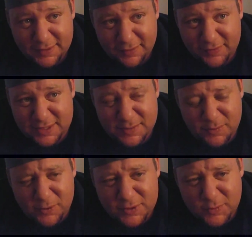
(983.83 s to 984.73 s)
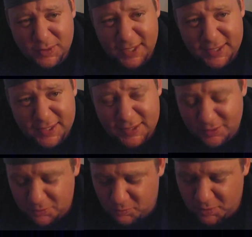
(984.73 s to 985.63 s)
If it's sports related, I
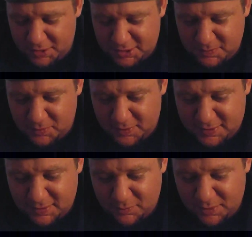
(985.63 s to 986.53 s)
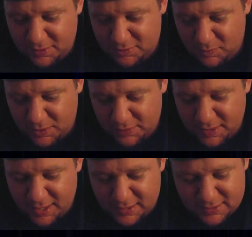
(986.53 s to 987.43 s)
don't watch sports. I'm one of those weird
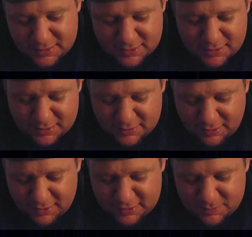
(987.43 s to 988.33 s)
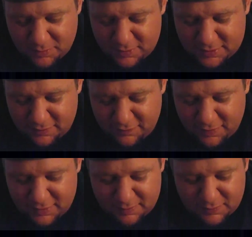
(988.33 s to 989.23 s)
guys that just doesn't like sports. I
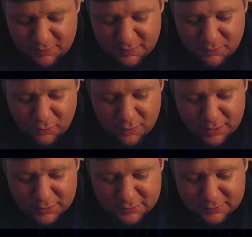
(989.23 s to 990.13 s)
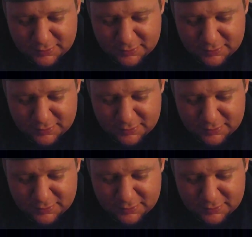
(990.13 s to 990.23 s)
find them to be boring.